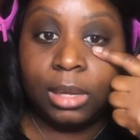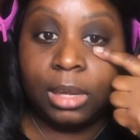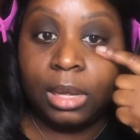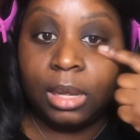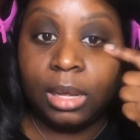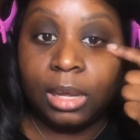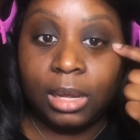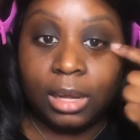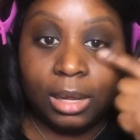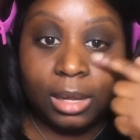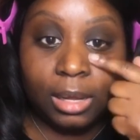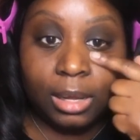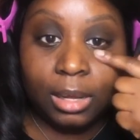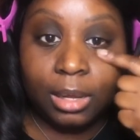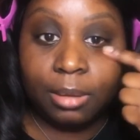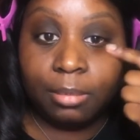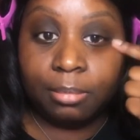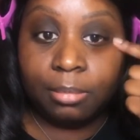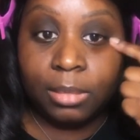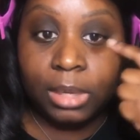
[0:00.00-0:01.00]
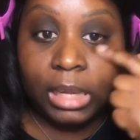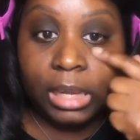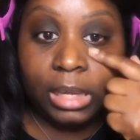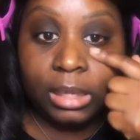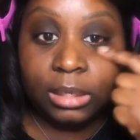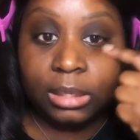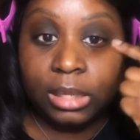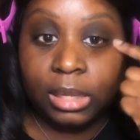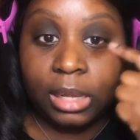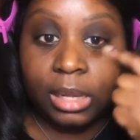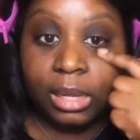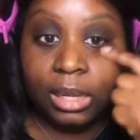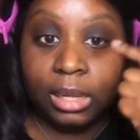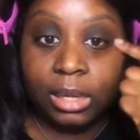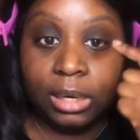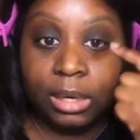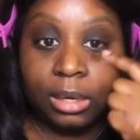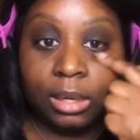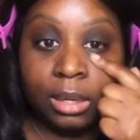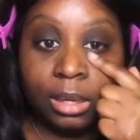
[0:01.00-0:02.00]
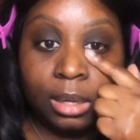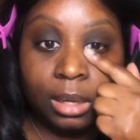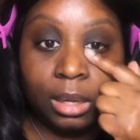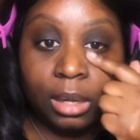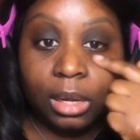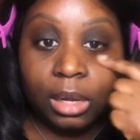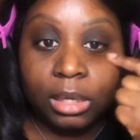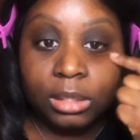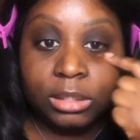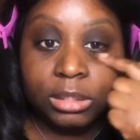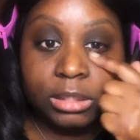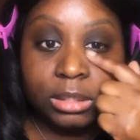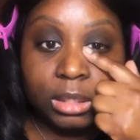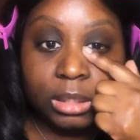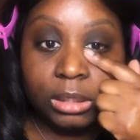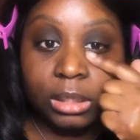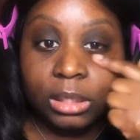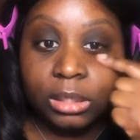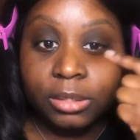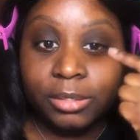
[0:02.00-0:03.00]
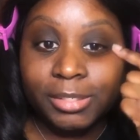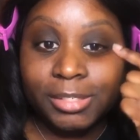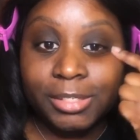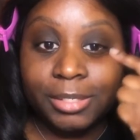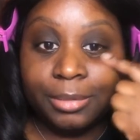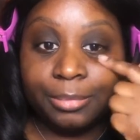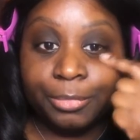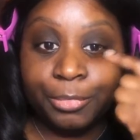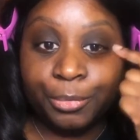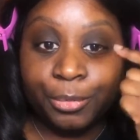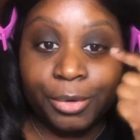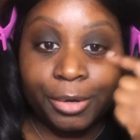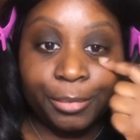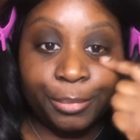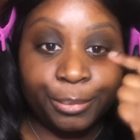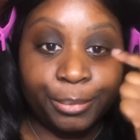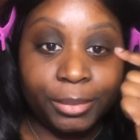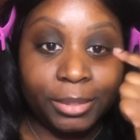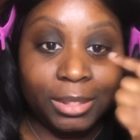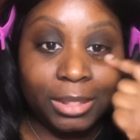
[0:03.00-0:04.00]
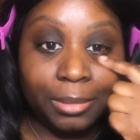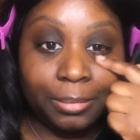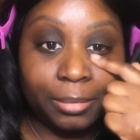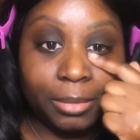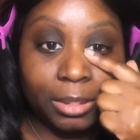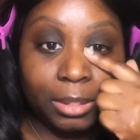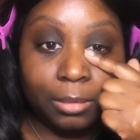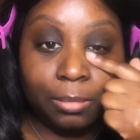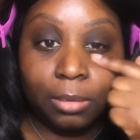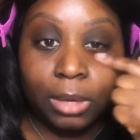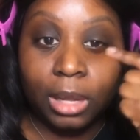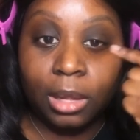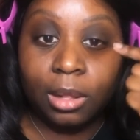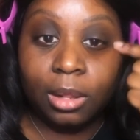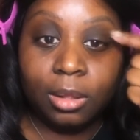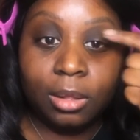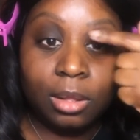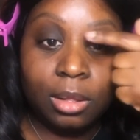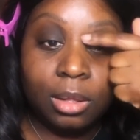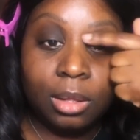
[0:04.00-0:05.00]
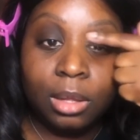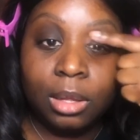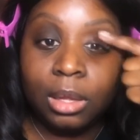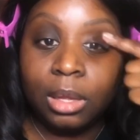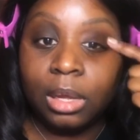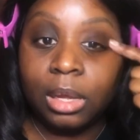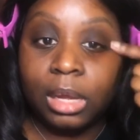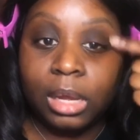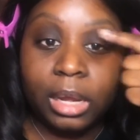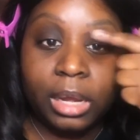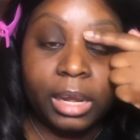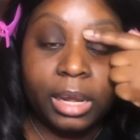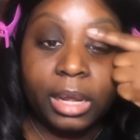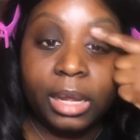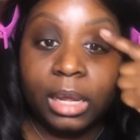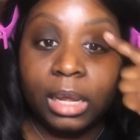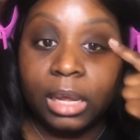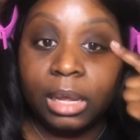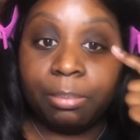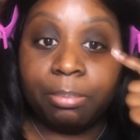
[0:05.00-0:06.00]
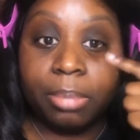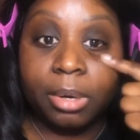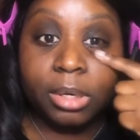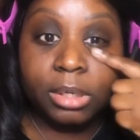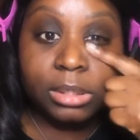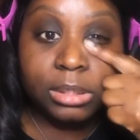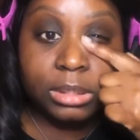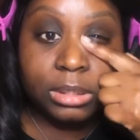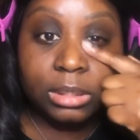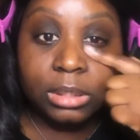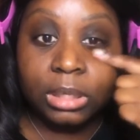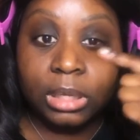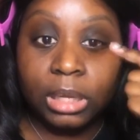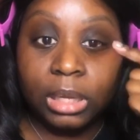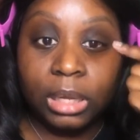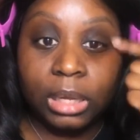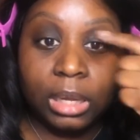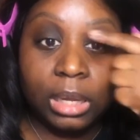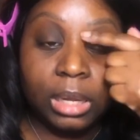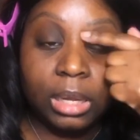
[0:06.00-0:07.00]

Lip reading: And then I just think that their serums work really, really well. I personally